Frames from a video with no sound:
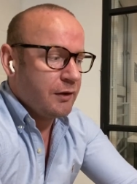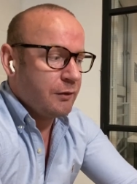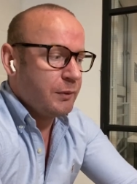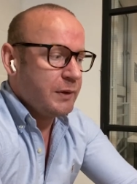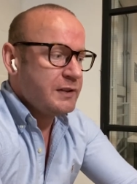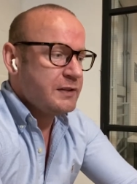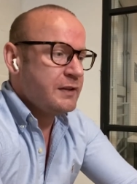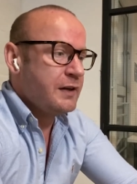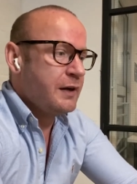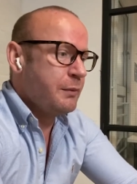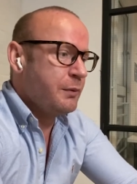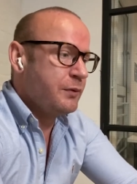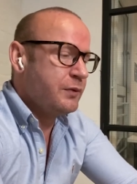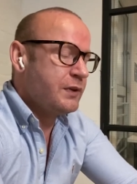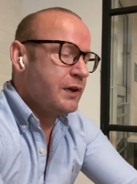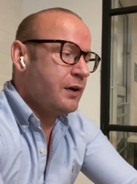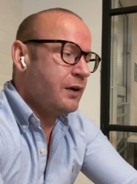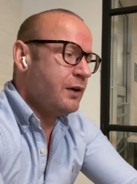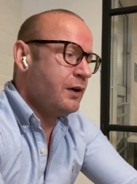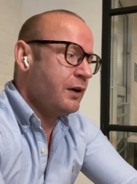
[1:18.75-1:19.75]
reason I moved to
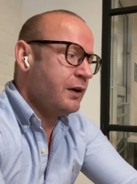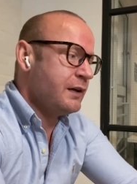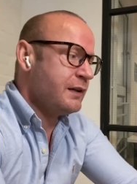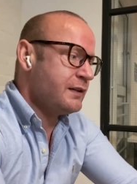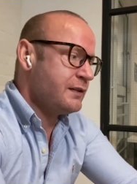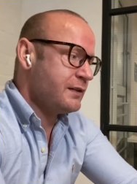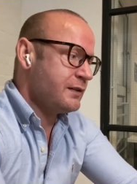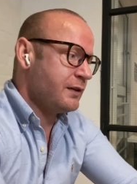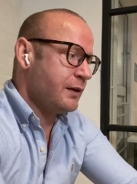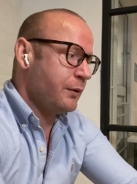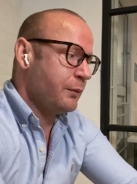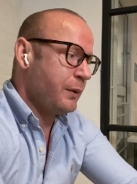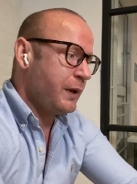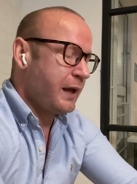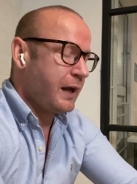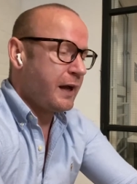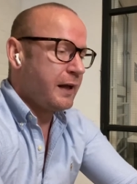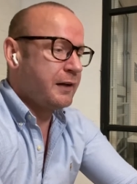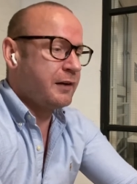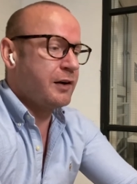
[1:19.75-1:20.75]
Hong Kong is we
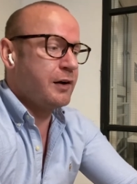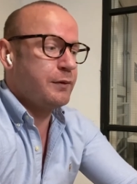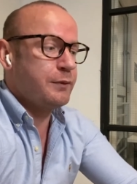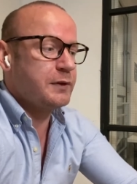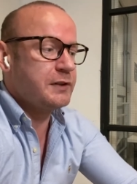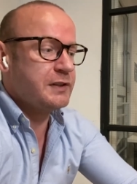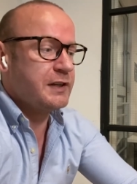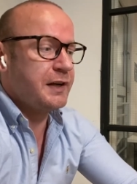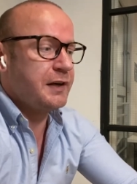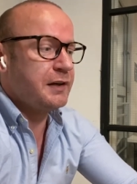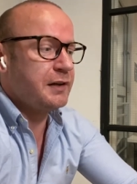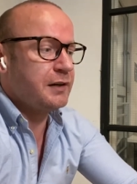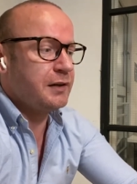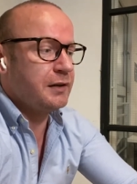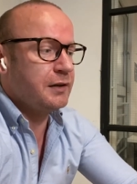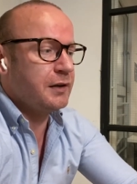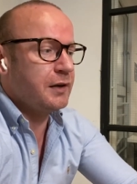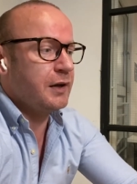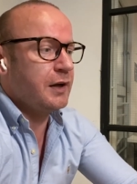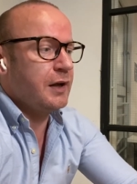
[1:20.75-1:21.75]
had an office here.
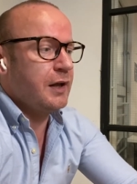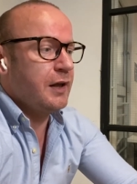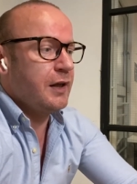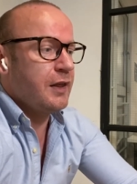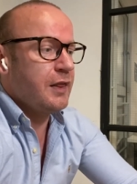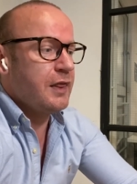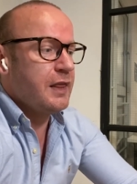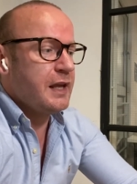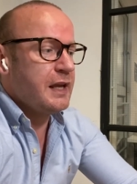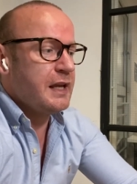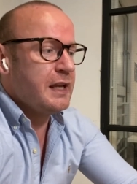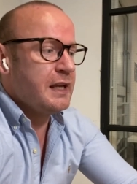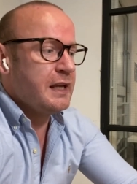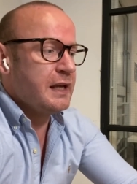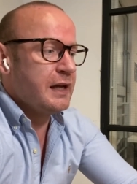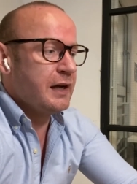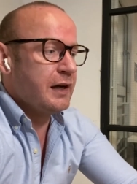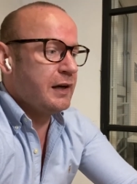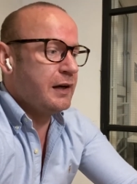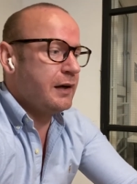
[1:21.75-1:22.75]

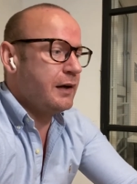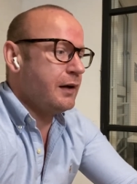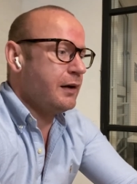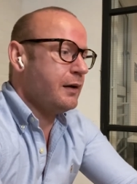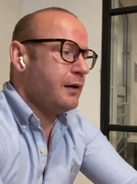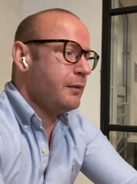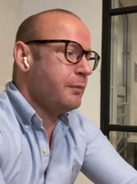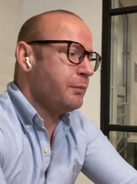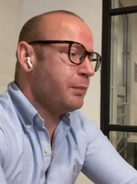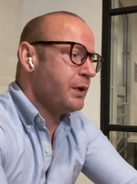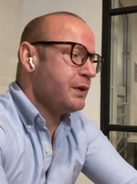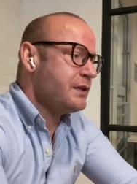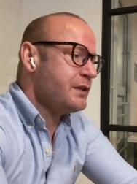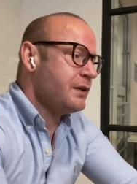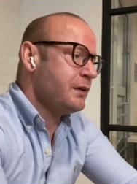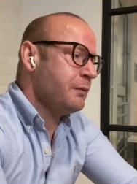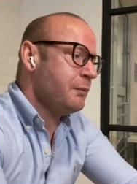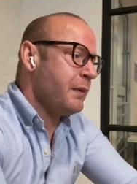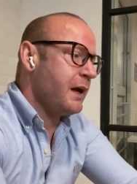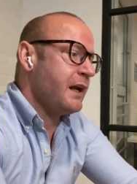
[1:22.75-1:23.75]
The
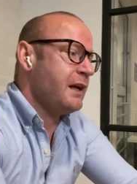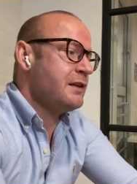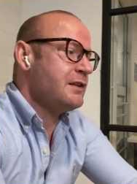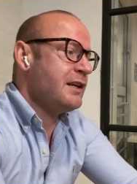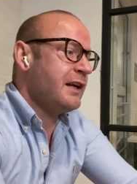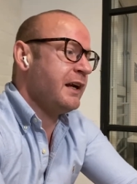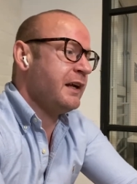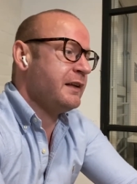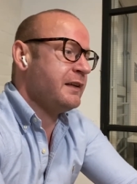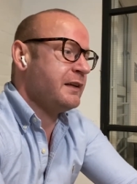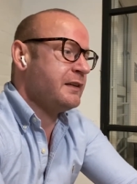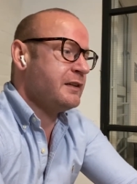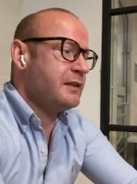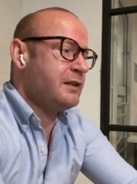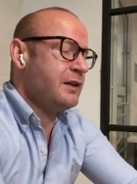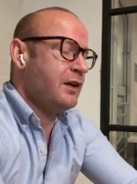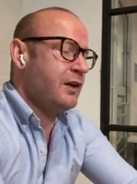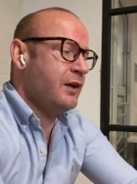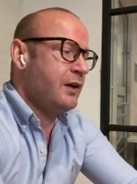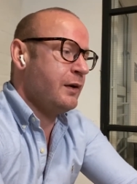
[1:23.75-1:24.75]
person managing it at the
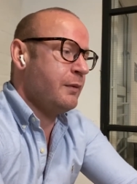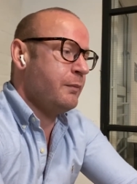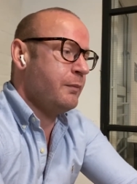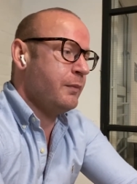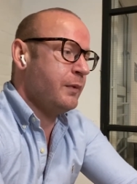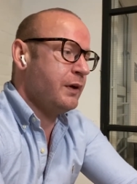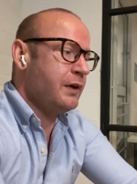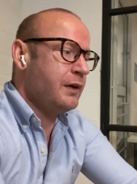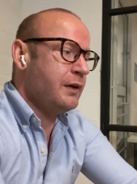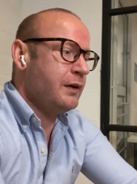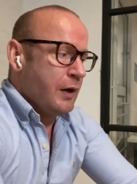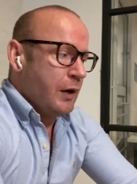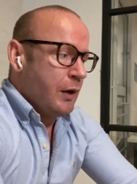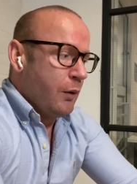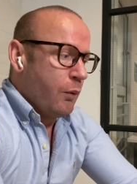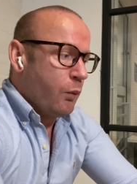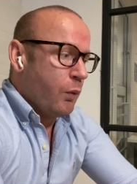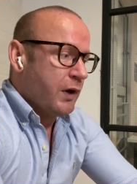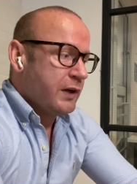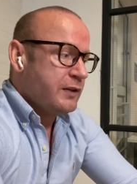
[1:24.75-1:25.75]
time
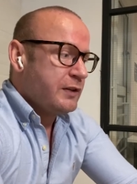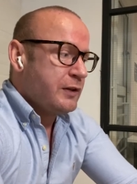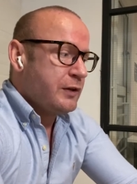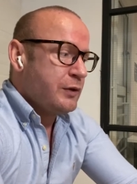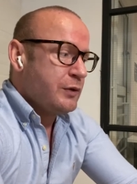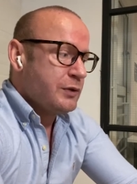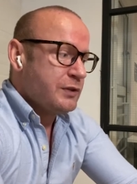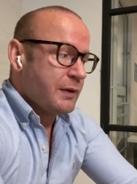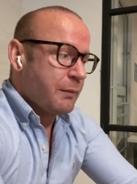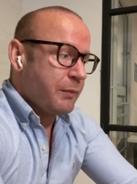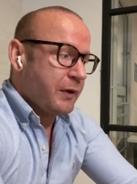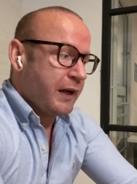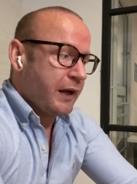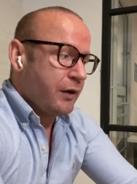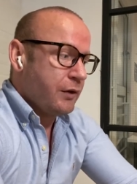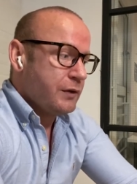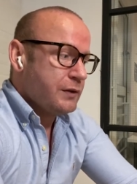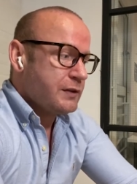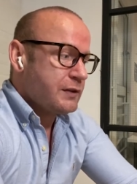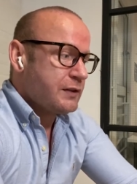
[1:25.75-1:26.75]
wanted to do something
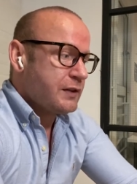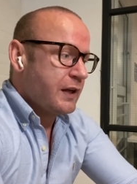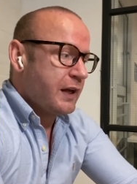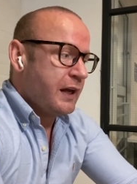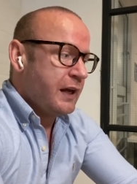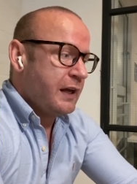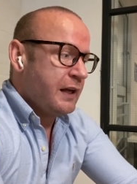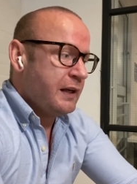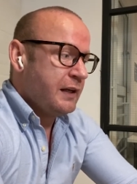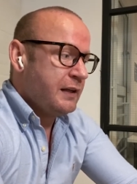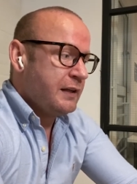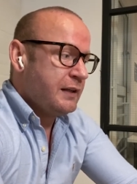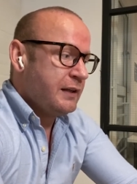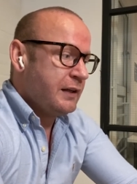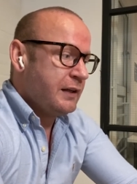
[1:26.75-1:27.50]
else. And